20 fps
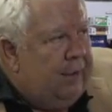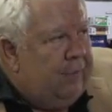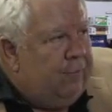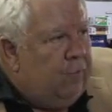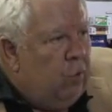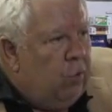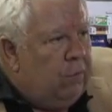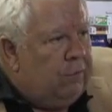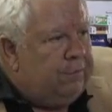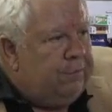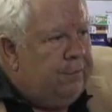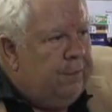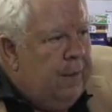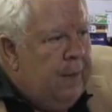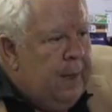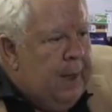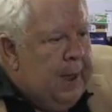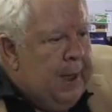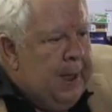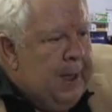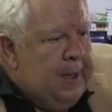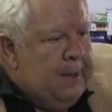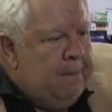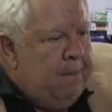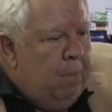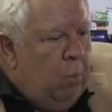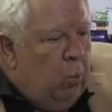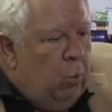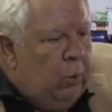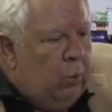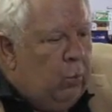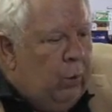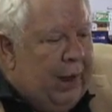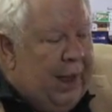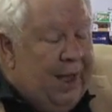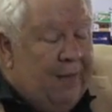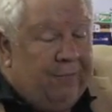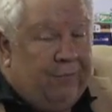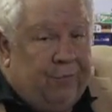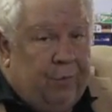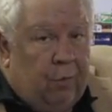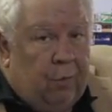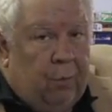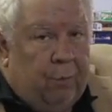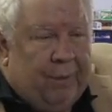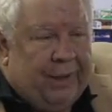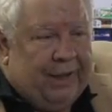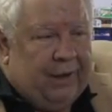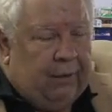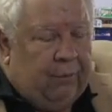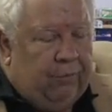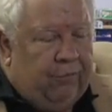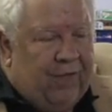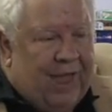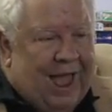of course, when we have solar panels